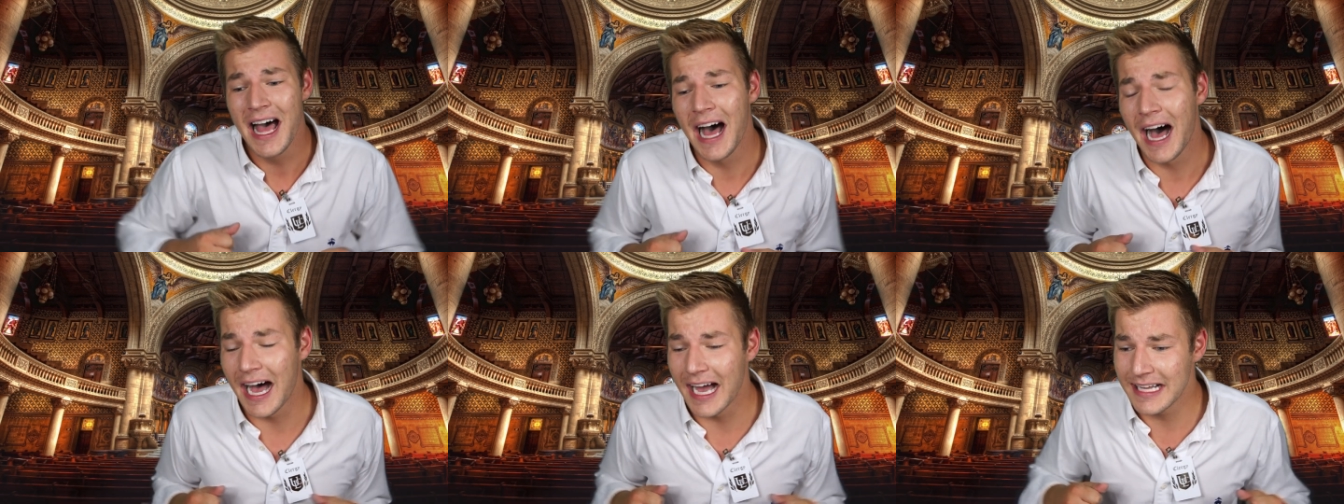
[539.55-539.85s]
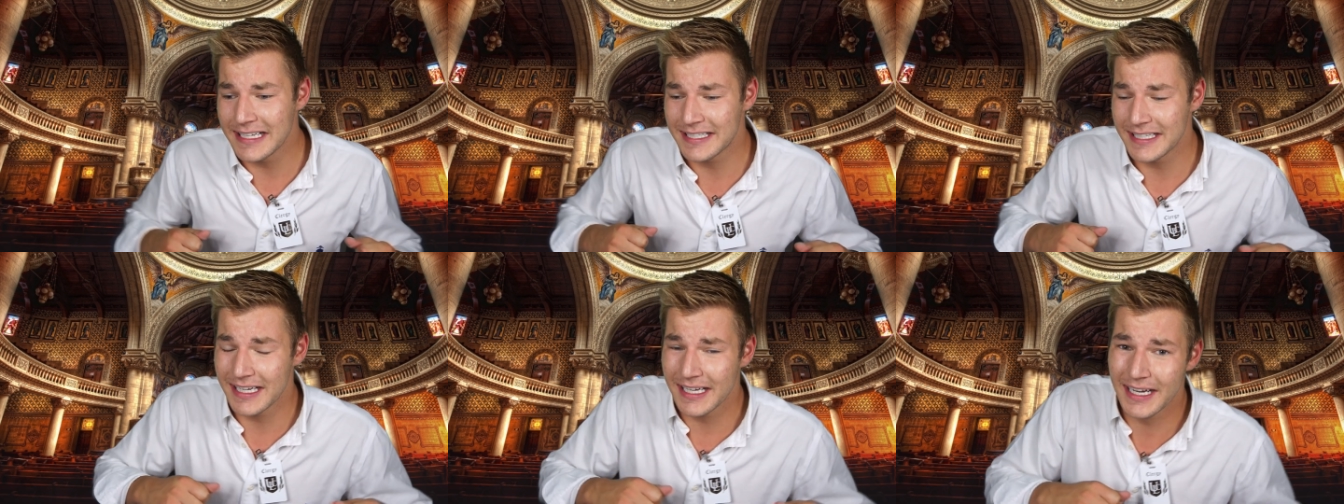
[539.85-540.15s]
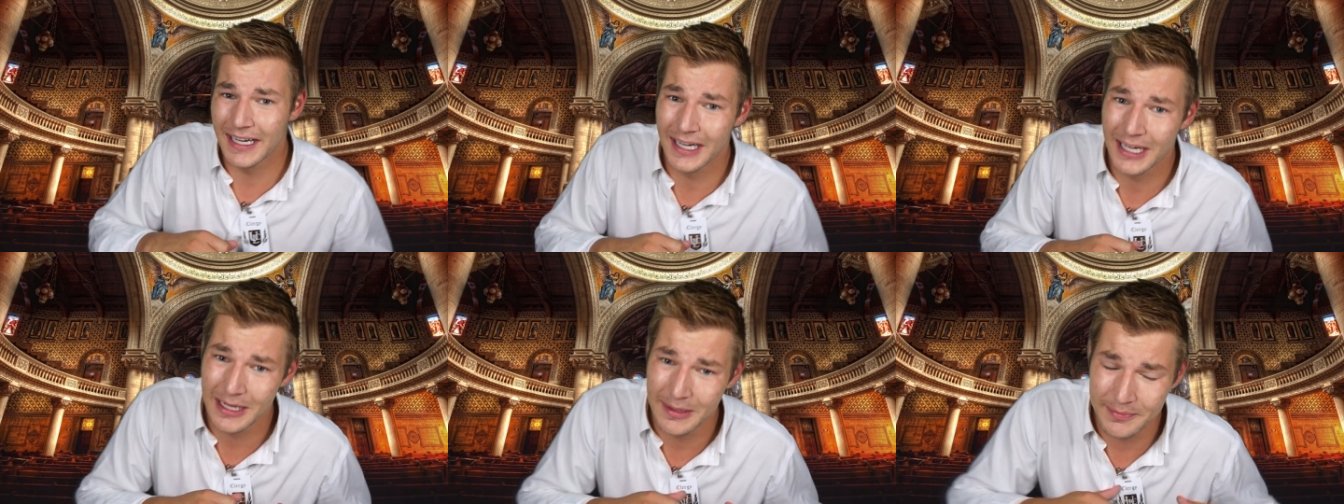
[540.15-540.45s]
I did
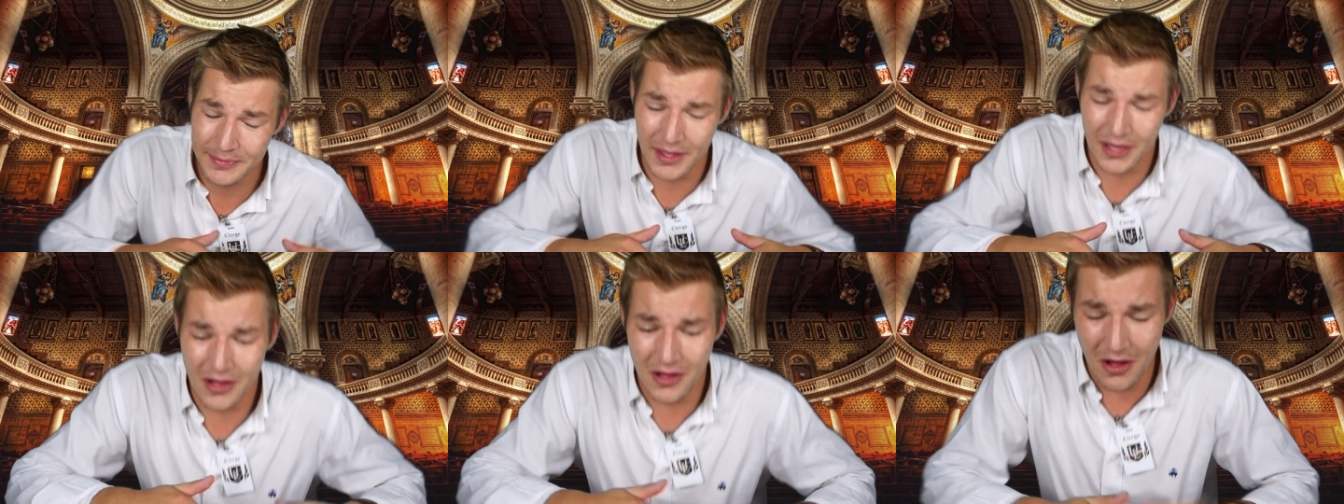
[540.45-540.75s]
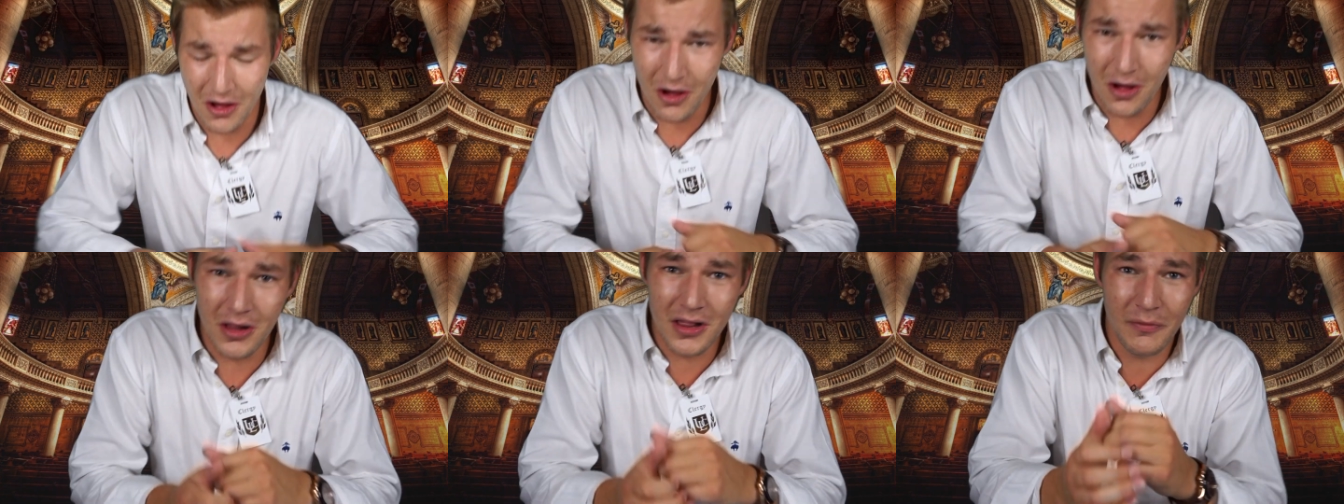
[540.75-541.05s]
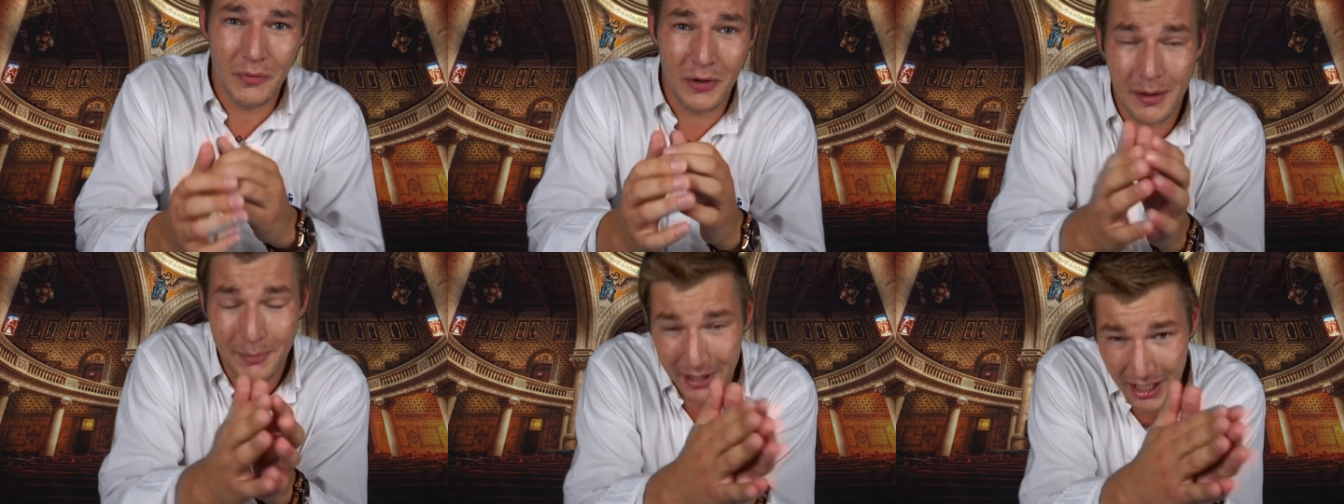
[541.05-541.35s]
um, a haul
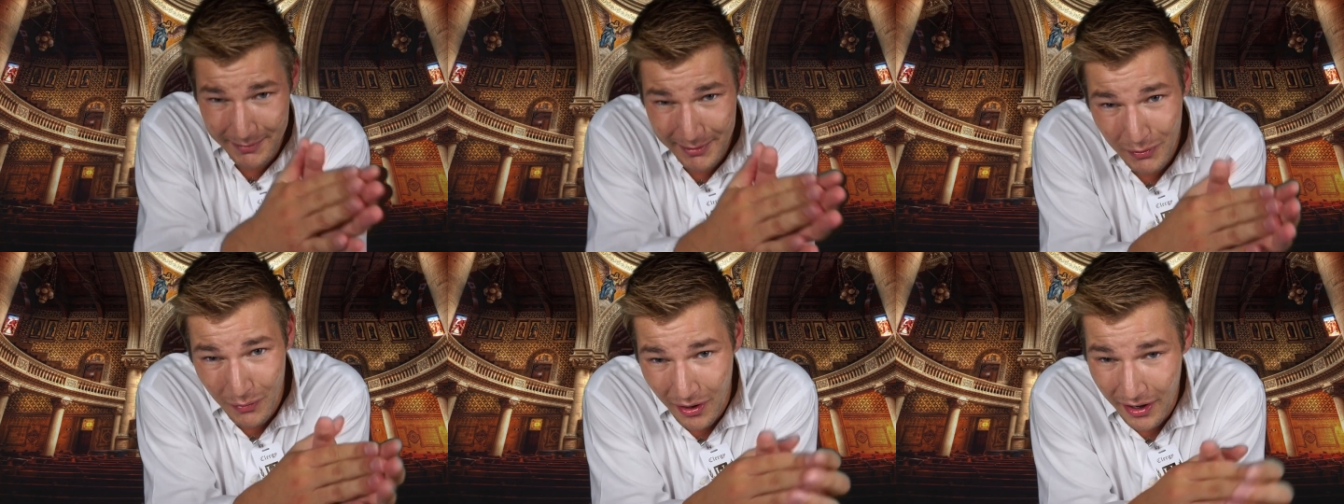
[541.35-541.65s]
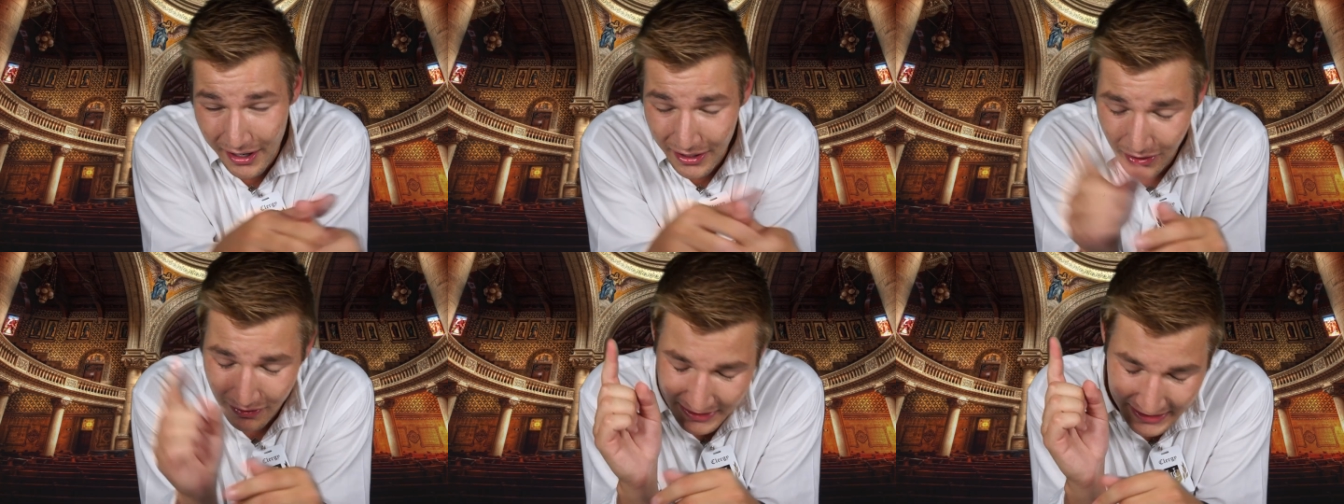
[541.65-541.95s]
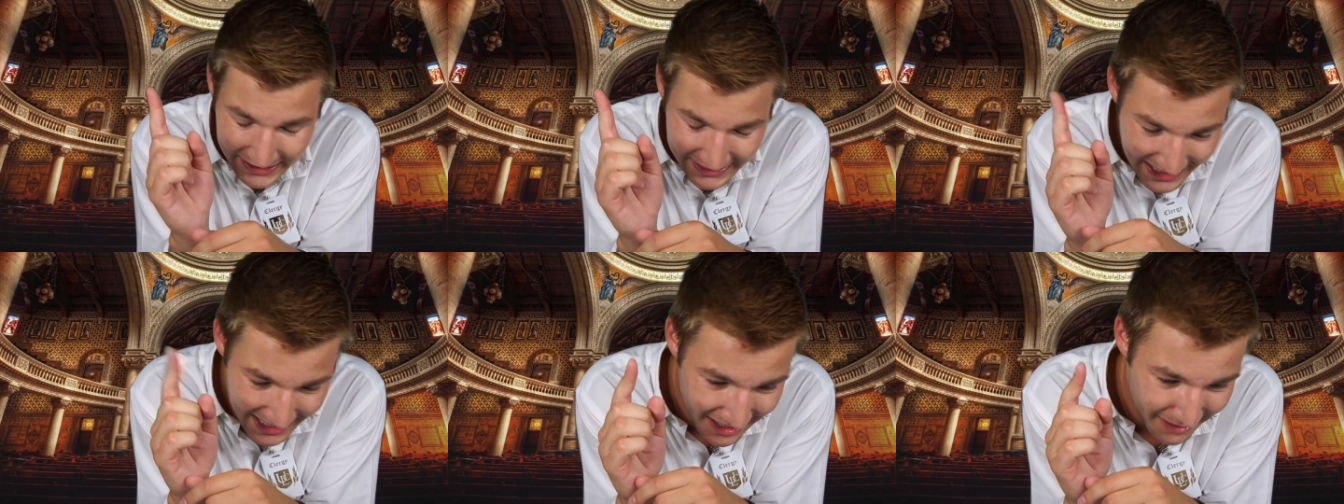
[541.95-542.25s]
of what I'm going to be wearing. I'll
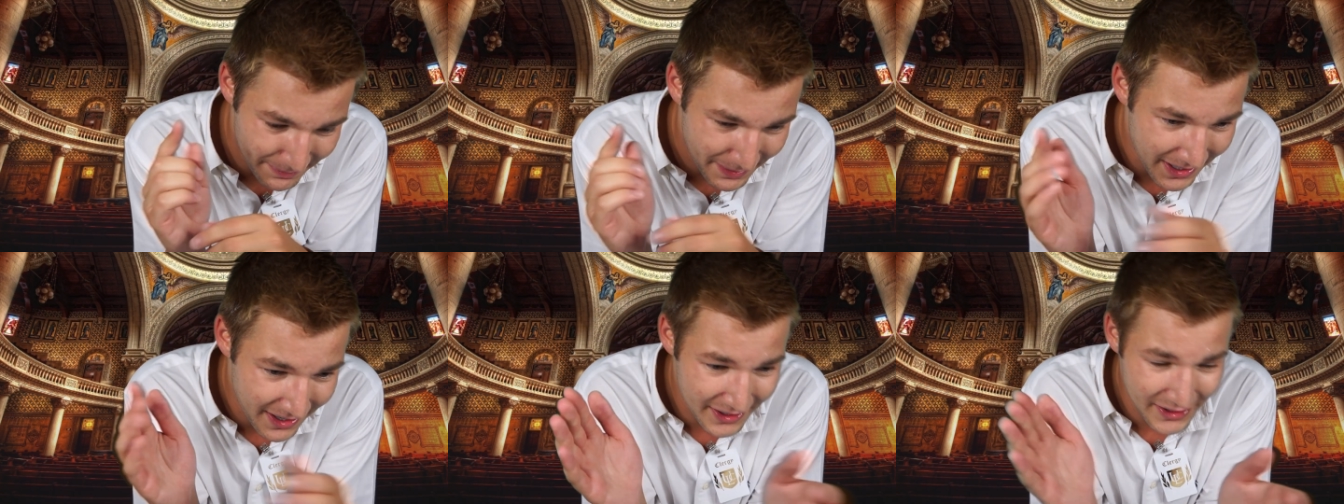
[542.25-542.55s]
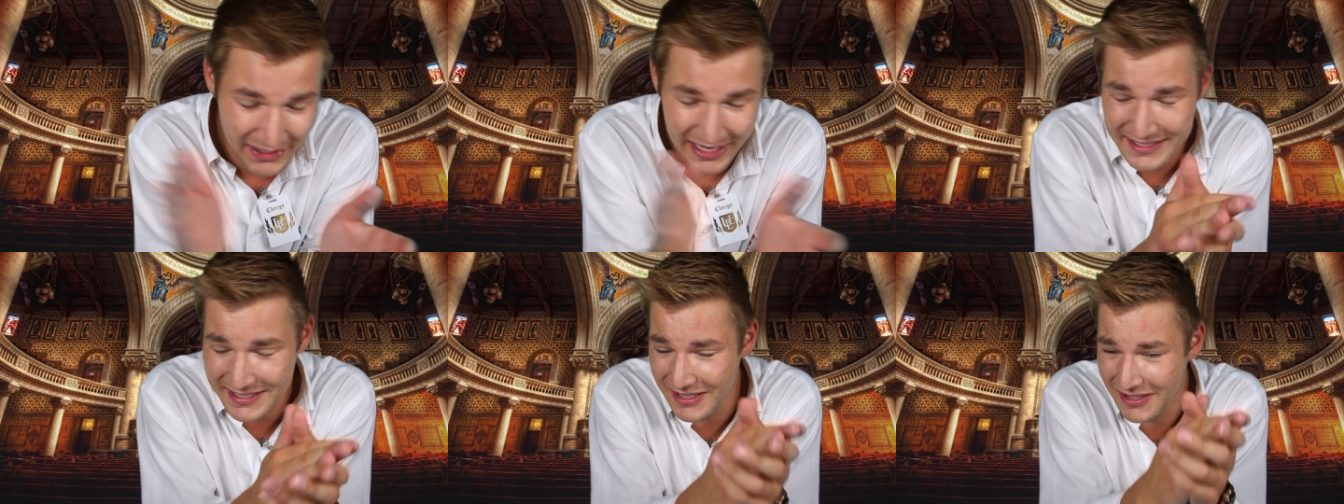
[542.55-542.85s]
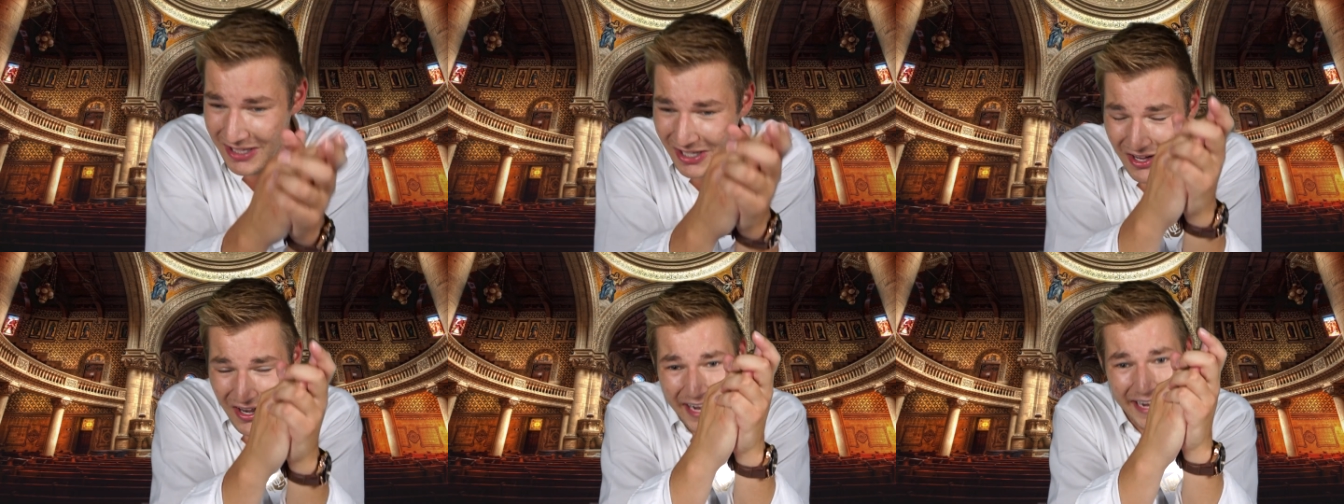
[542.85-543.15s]
link that up here. You guys can
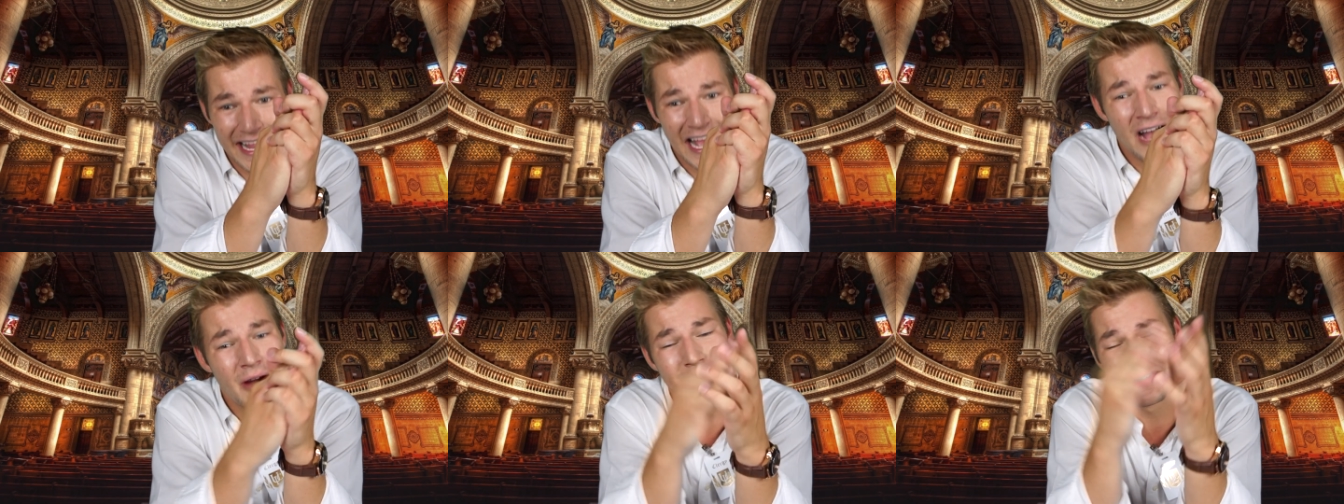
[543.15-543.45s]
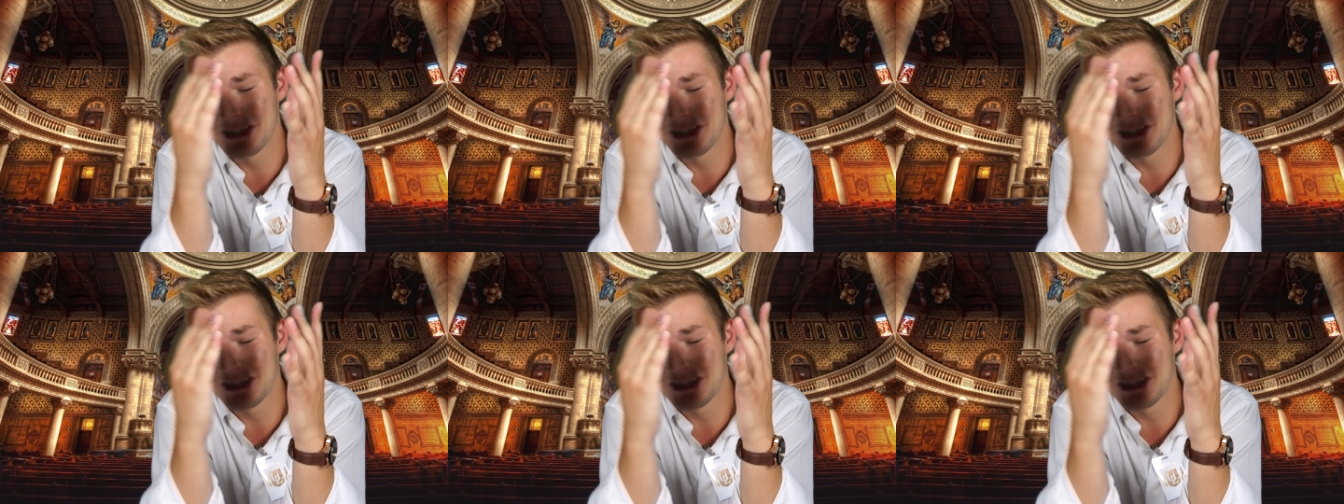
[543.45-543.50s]
click on it now.